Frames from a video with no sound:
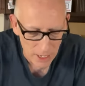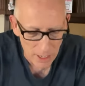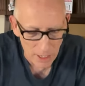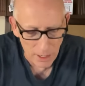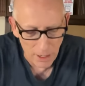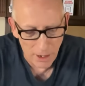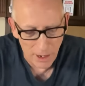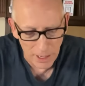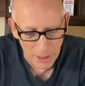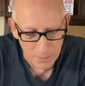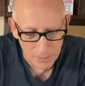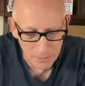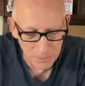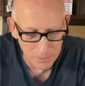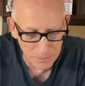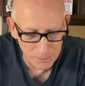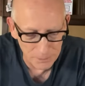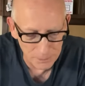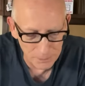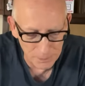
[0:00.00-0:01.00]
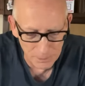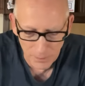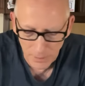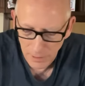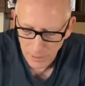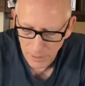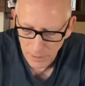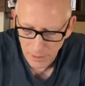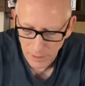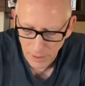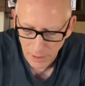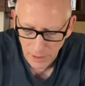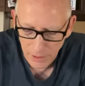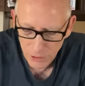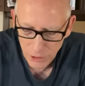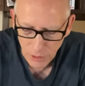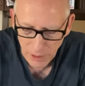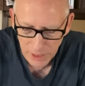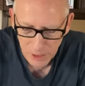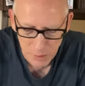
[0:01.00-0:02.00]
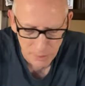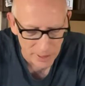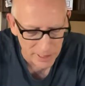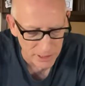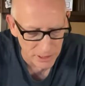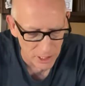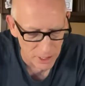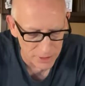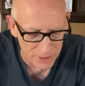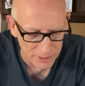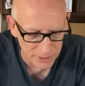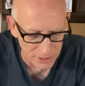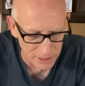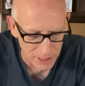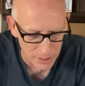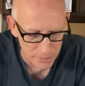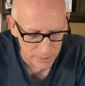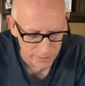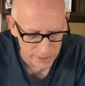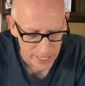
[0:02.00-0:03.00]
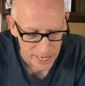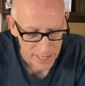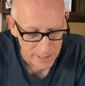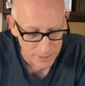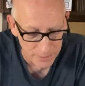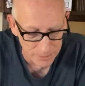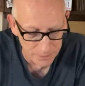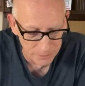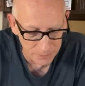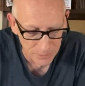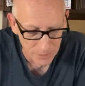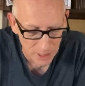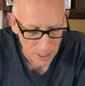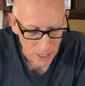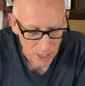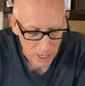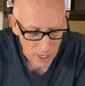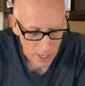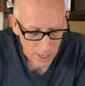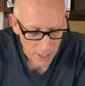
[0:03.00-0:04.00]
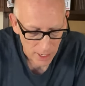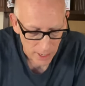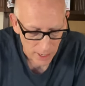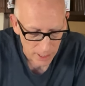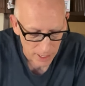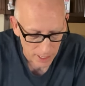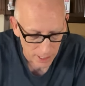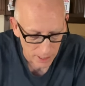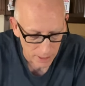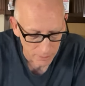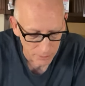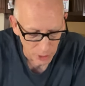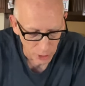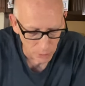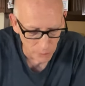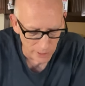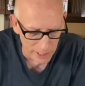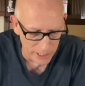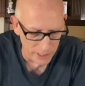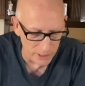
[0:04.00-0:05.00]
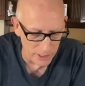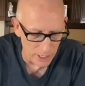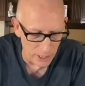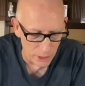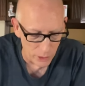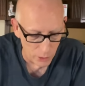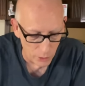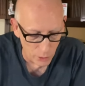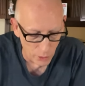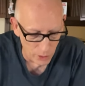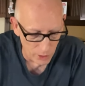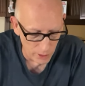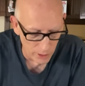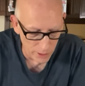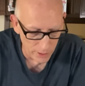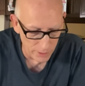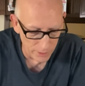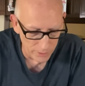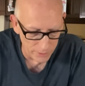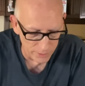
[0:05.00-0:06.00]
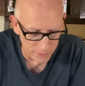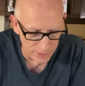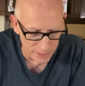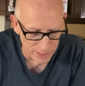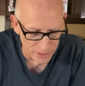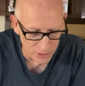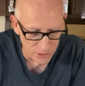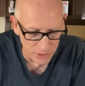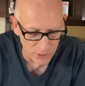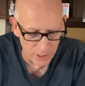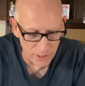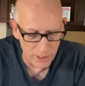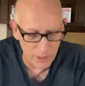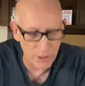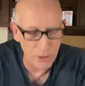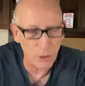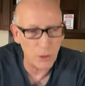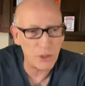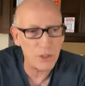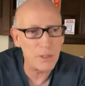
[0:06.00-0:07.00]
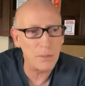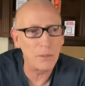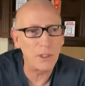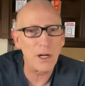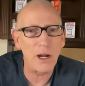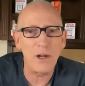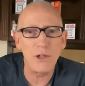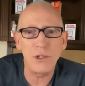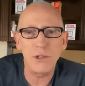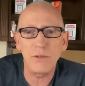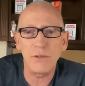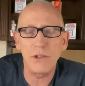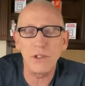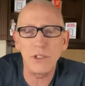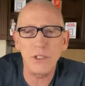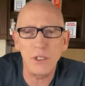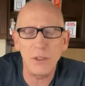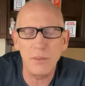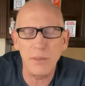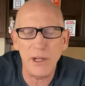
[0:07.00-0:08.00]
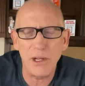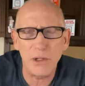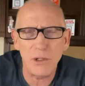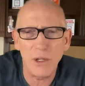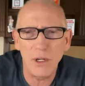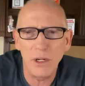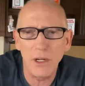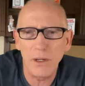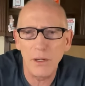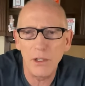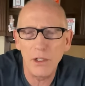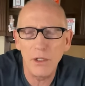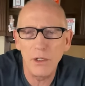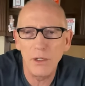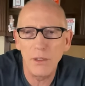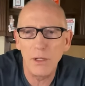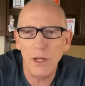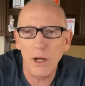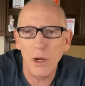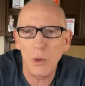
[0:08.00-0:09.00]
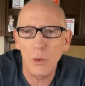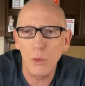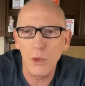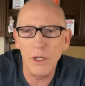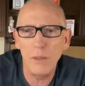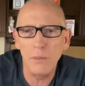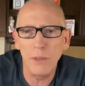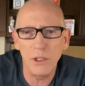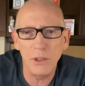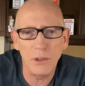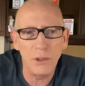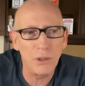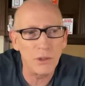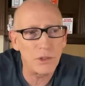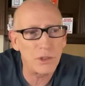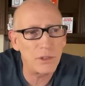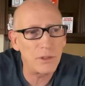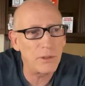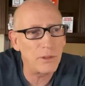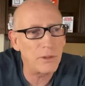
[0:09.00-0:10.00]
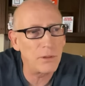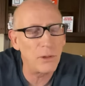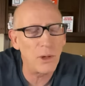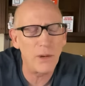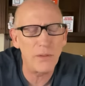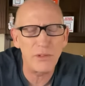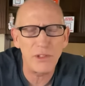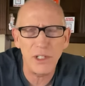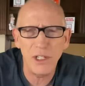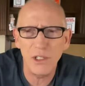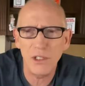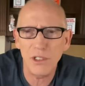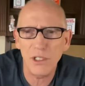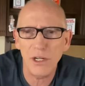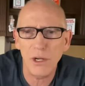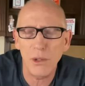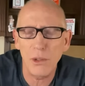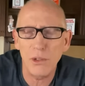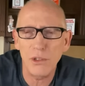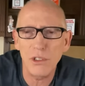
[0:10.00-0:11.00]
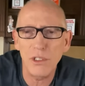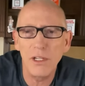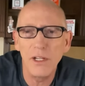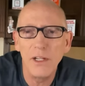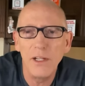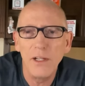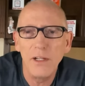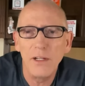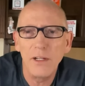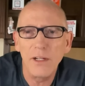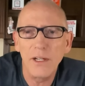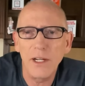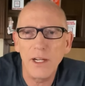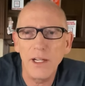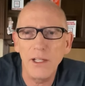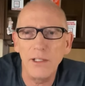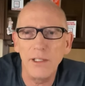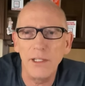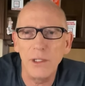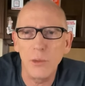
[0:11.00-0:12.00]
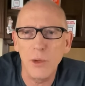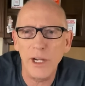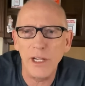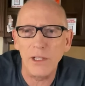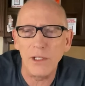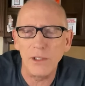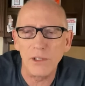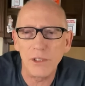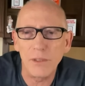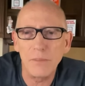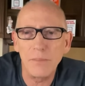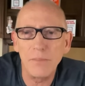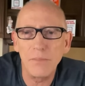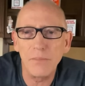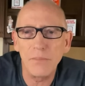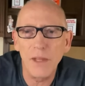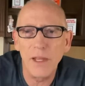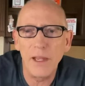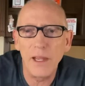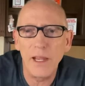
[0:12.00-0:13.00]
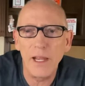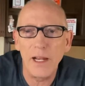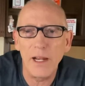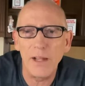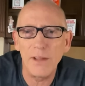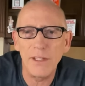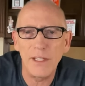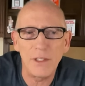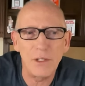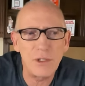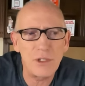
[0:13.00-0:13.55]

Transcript: All right. So I expect nothing to come of that. You may know that there was some controversy about windmills off the East Coast killing whales. And I think